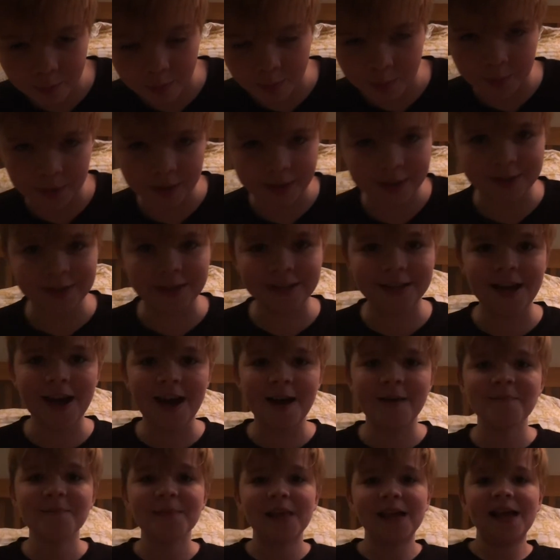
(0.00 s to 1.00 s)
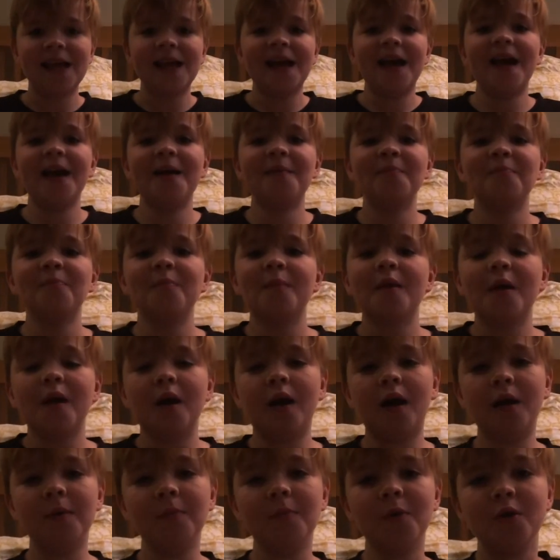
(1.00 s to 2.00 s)
Probably because of that. Um,
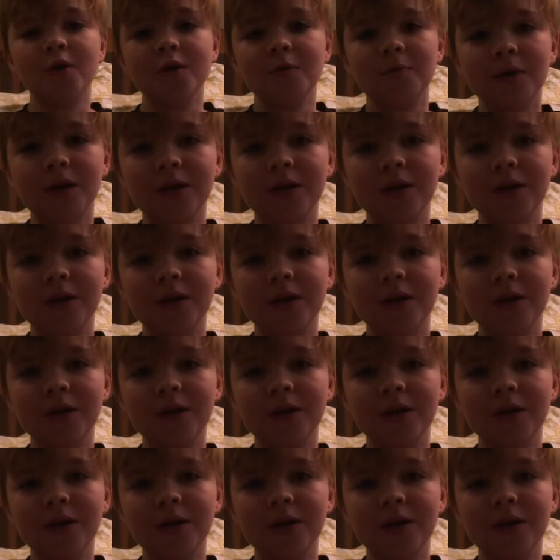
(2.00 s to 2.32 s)
I'm only